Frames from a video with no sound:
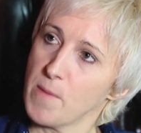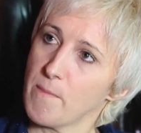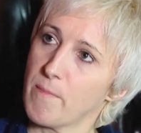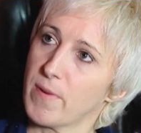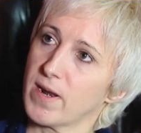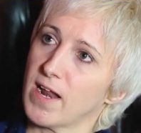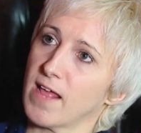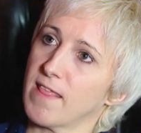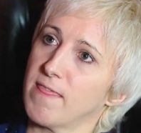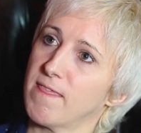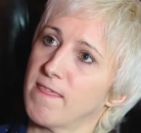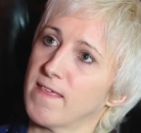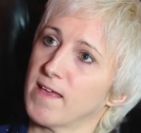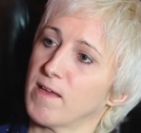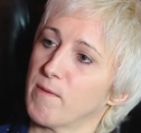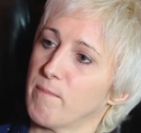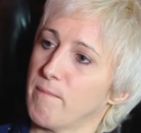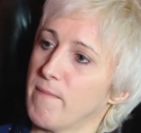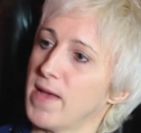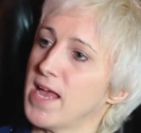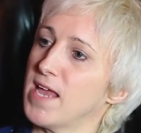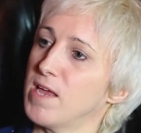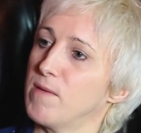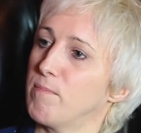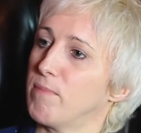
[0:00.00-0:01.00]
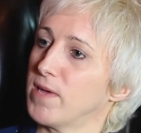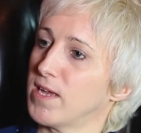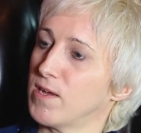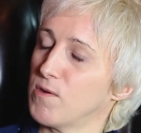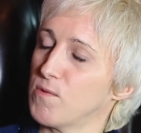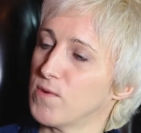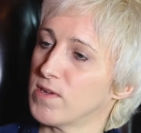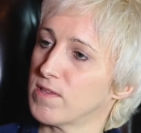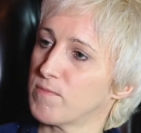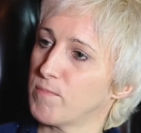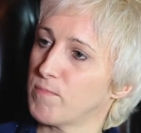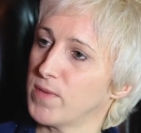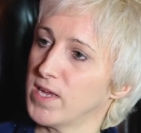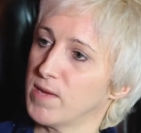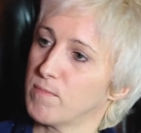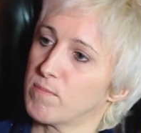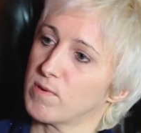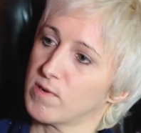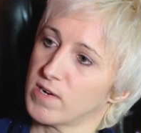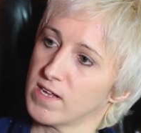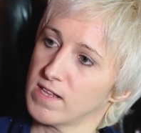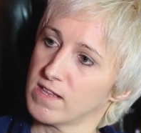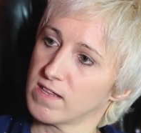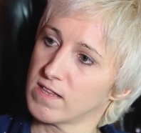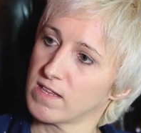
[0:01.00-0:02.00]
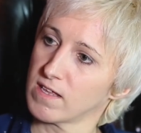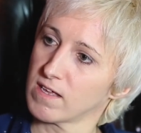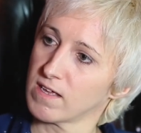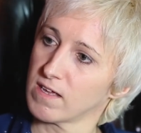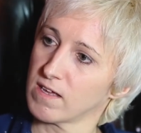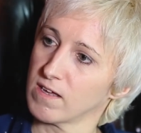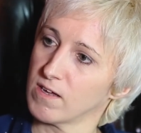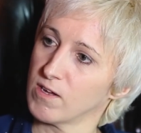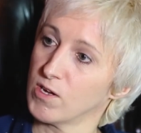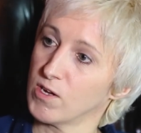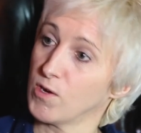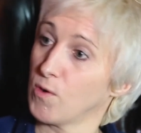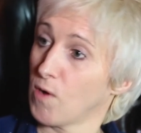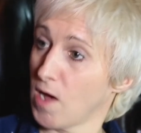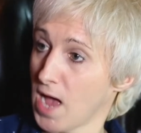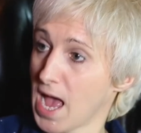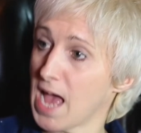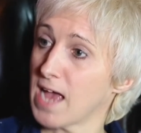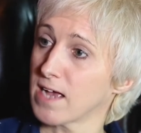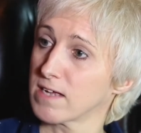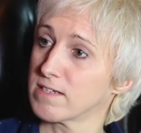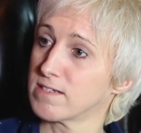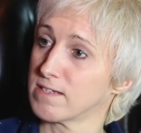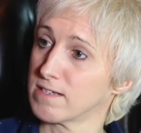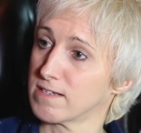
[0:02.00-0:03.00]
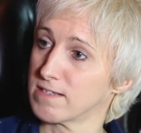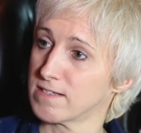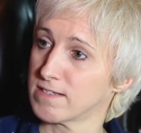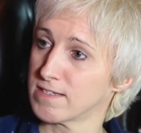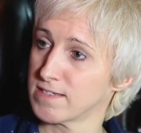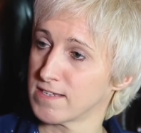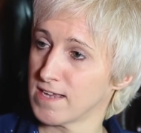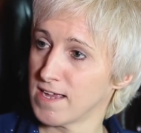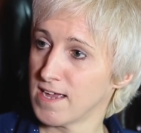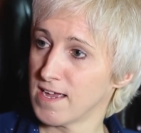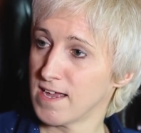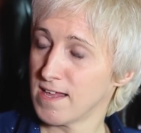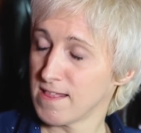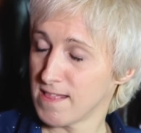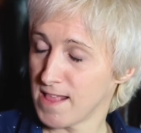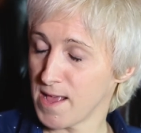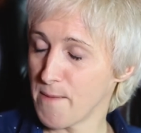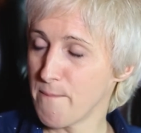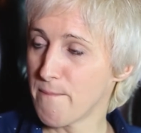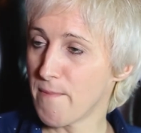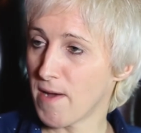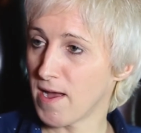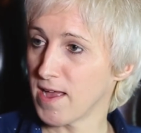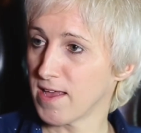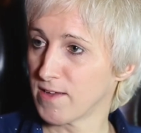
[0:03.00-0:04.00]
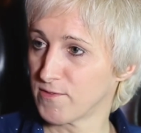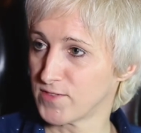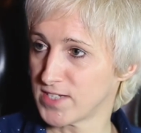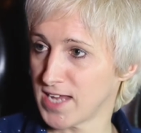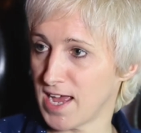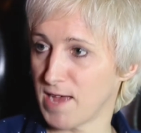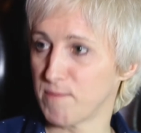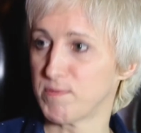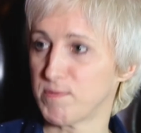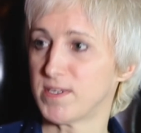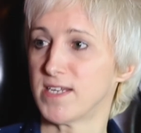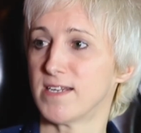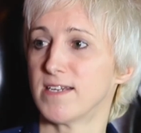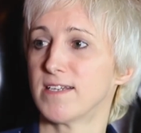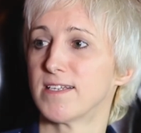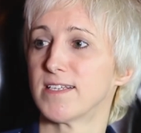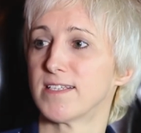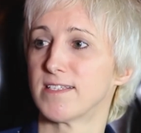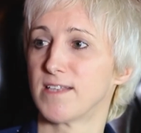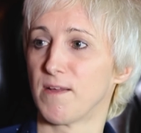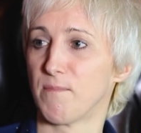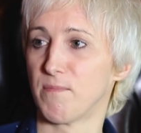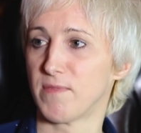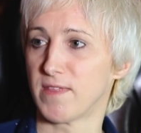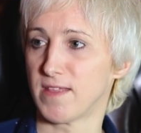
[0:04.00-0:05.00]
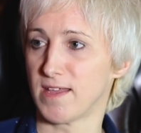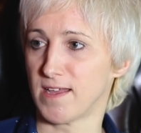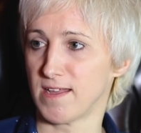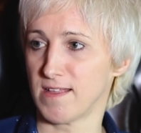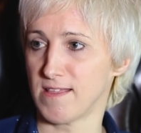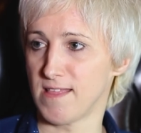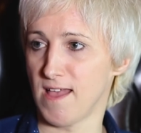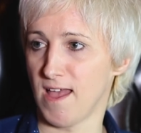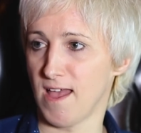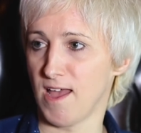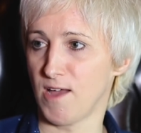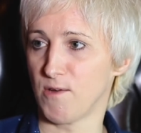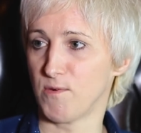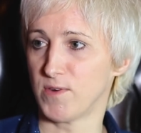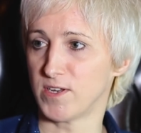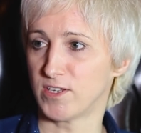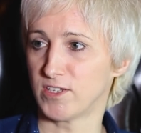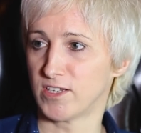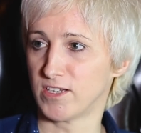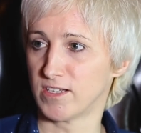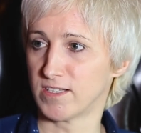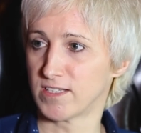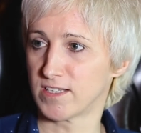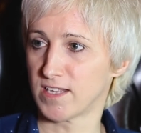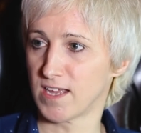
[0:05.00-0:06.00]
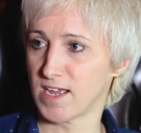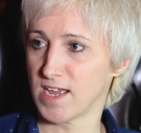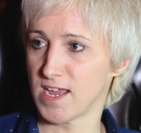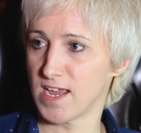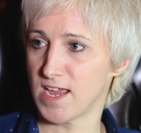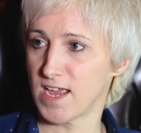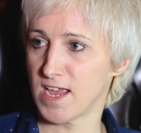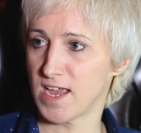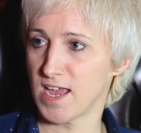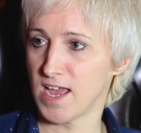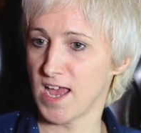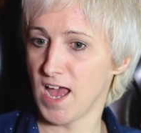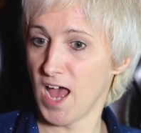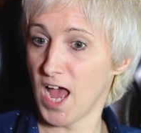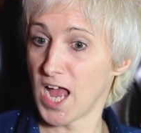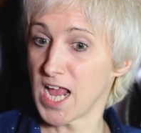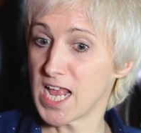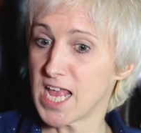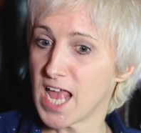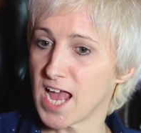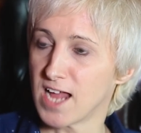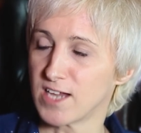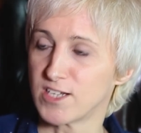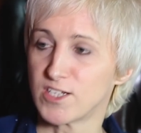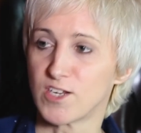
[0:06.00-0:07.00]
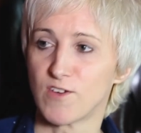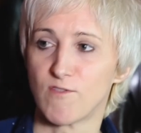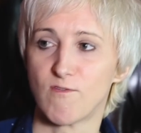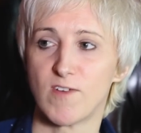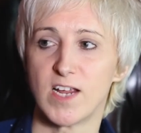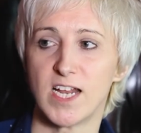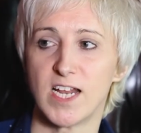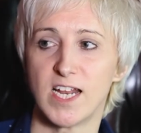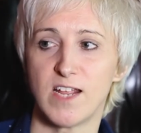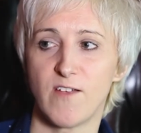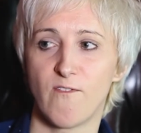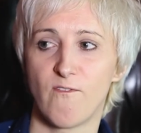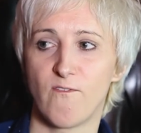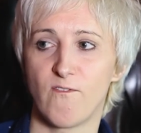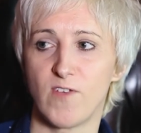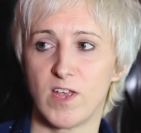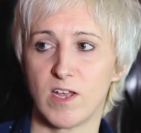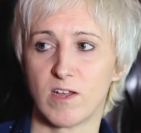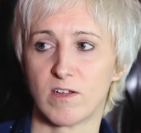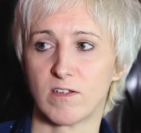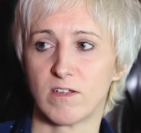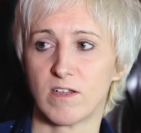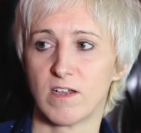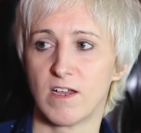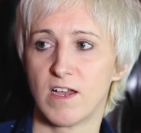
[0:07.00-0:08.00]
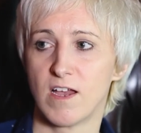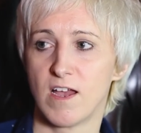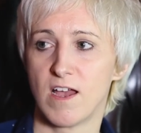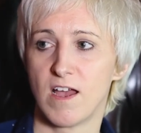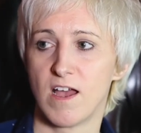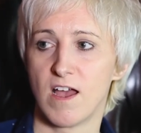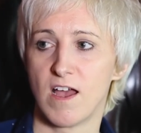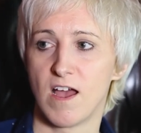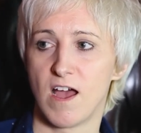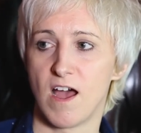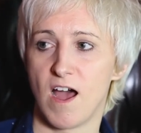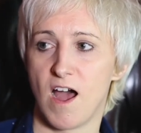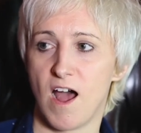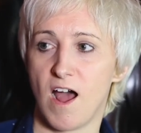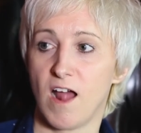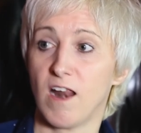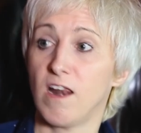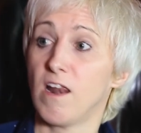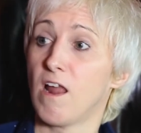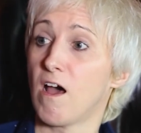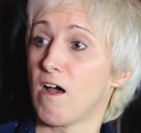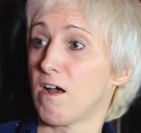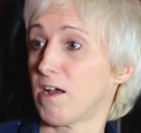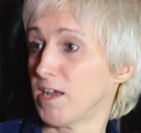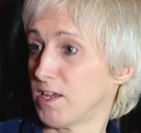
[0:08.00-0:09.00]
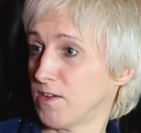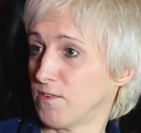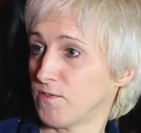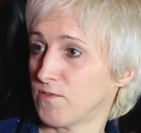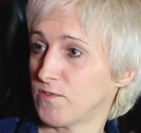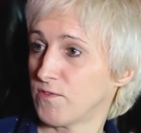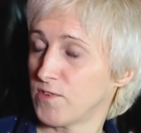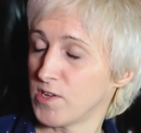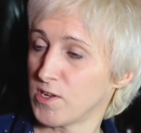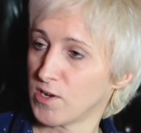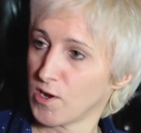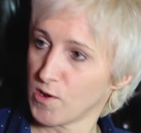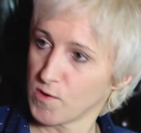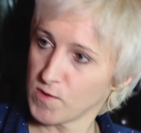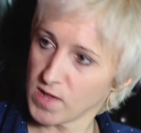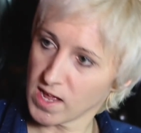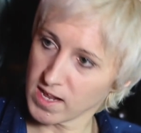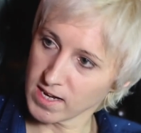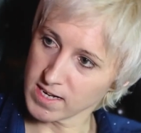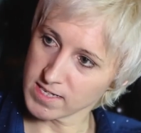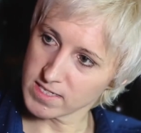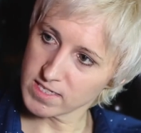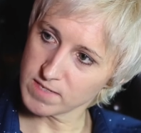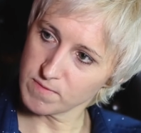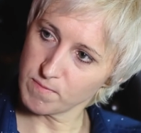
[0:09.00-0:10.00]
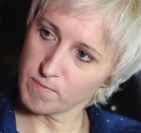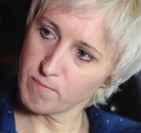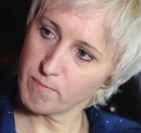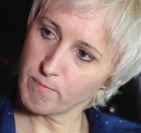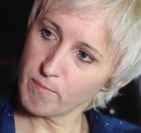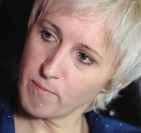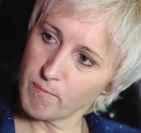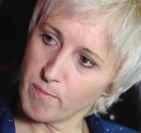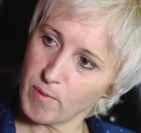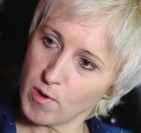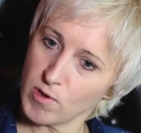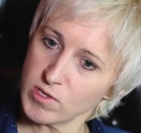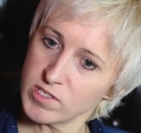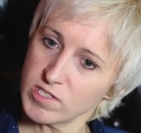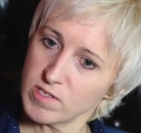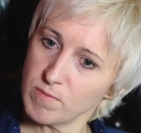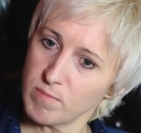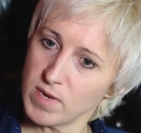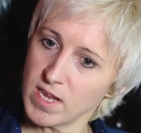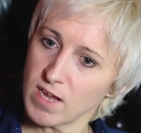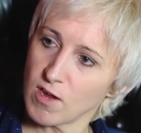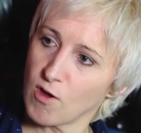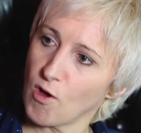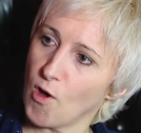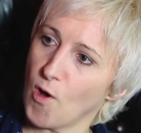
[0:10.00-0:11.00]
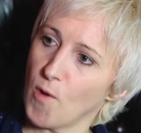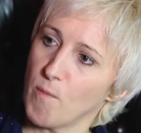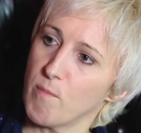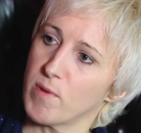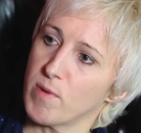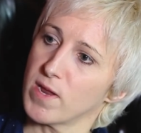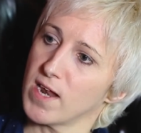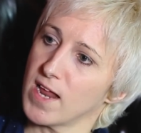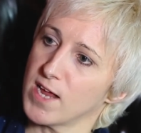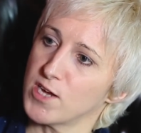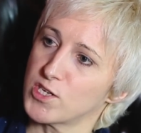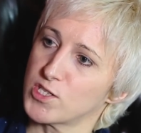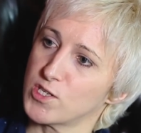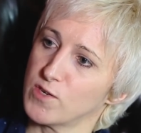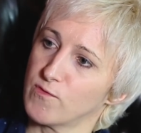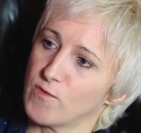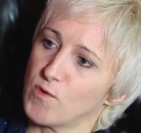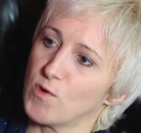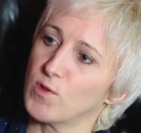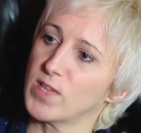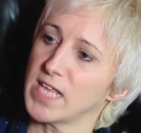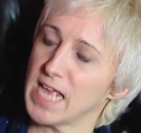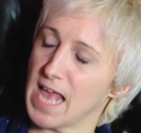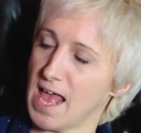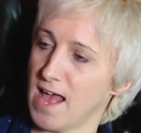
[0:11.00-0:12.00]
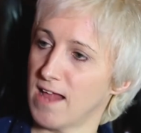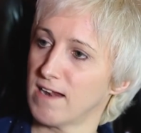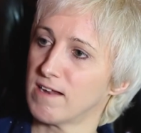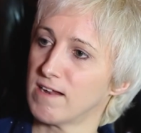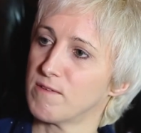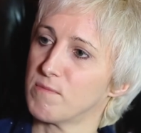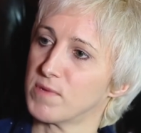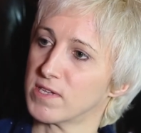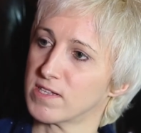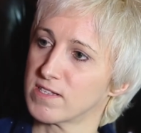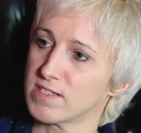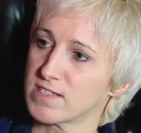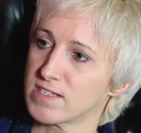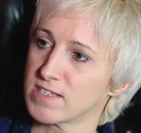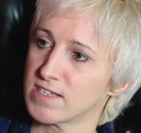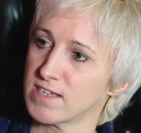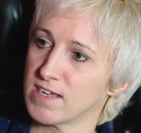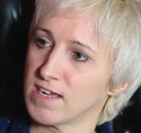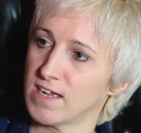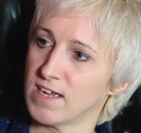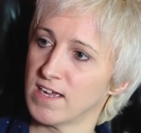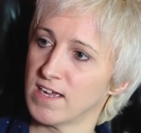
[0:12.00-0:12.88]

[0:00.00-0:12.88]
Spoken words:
But I think maybe with people who are actors, they might have tapped into something there, which is like, I get to really feel alive, and it's possibly a combination of all the elements.